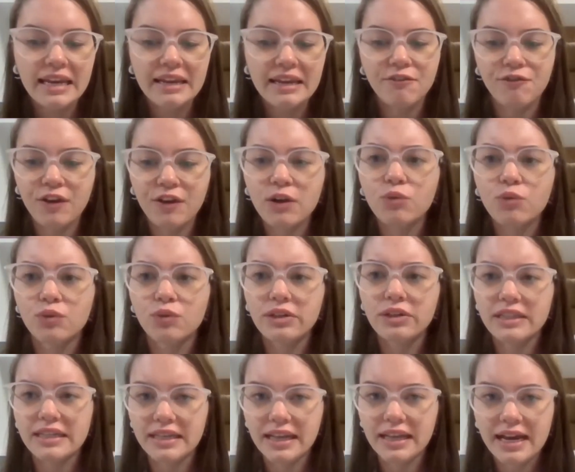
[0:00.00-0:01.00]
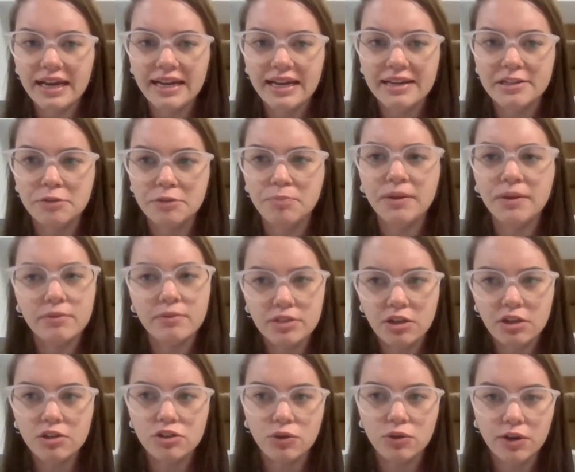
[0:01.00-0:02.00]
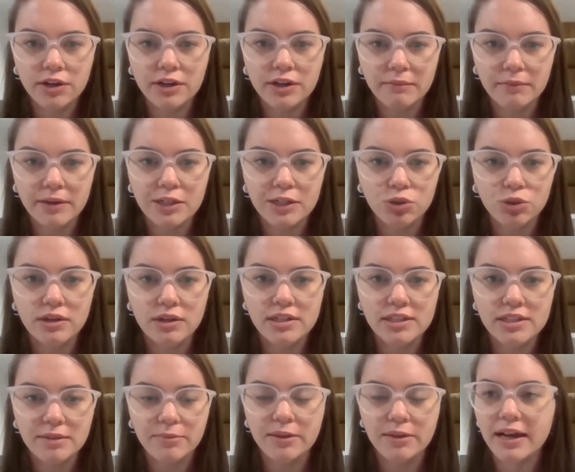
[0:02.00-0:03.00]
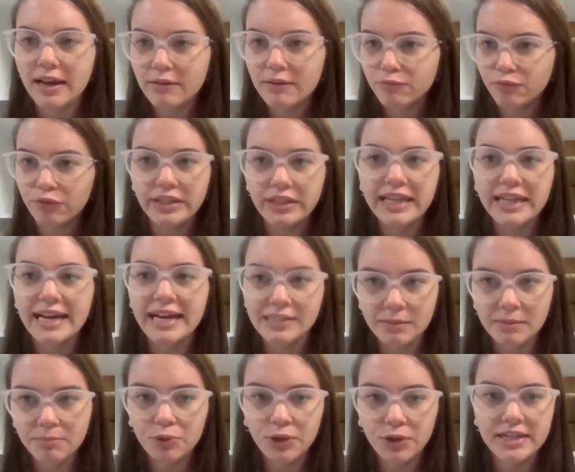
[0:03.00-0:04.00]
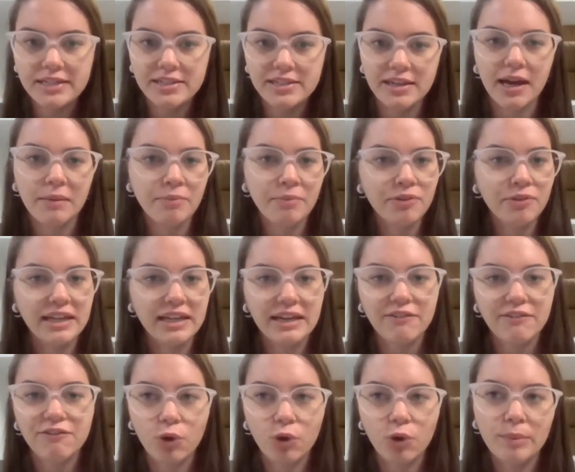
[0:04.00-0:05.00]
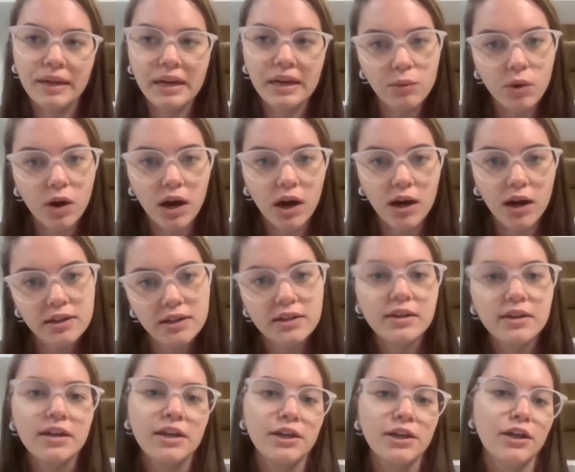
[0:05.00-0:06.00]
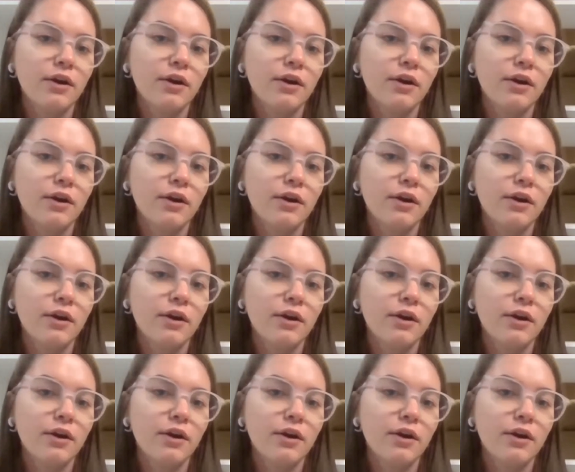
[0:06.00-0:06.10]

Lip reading: And it felt really nice, but it was also hurting my joints. I mean, I really had to brace up for like a 4-minute walk,